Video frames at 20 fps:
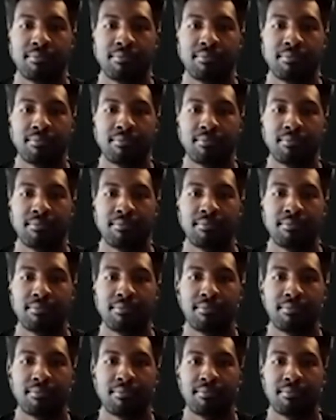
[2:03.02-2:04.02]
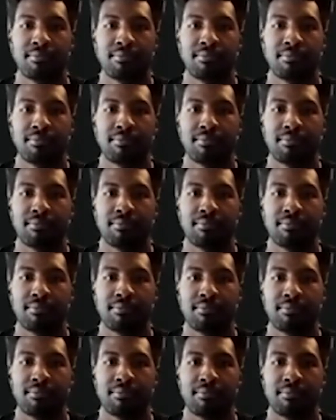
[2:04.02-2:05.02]

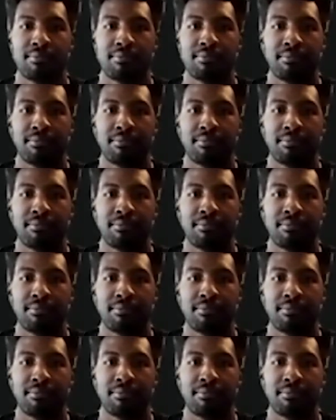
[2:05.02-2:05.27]
[no speech]